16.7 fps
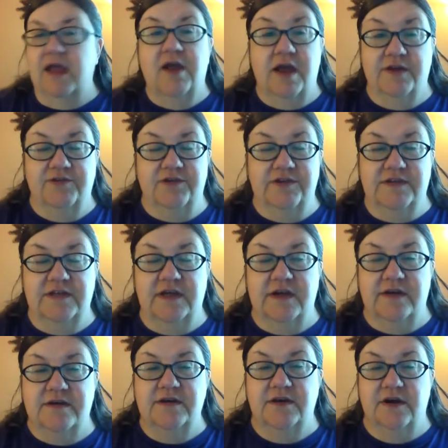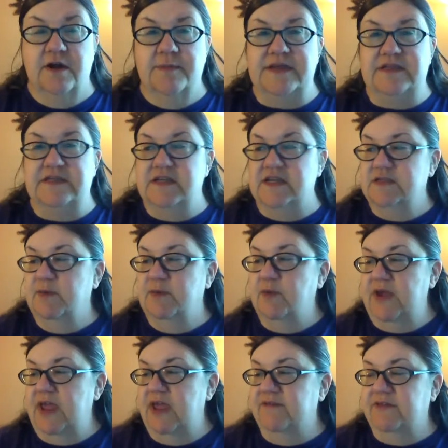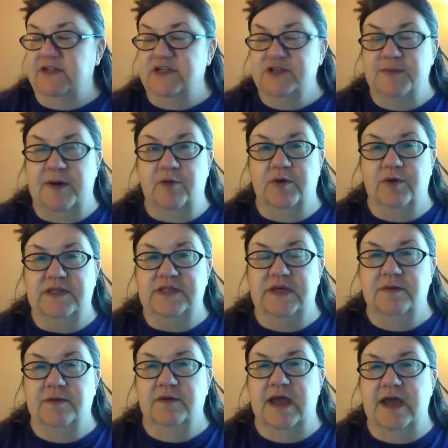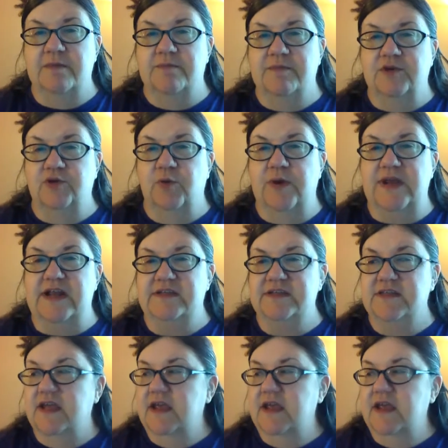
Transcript: actually sitting on dear hubby's desk, but we have a little spot where we set it kind of between us.